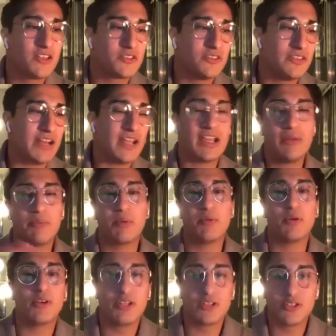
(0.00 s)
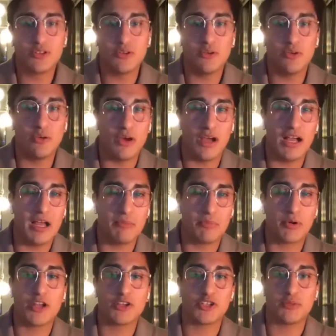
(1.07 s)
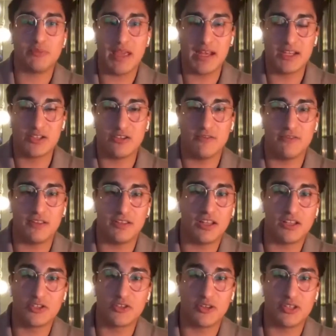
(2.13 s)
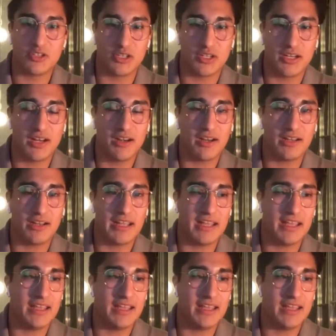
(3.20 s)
So then I got promoted to project manager of industrial engineering,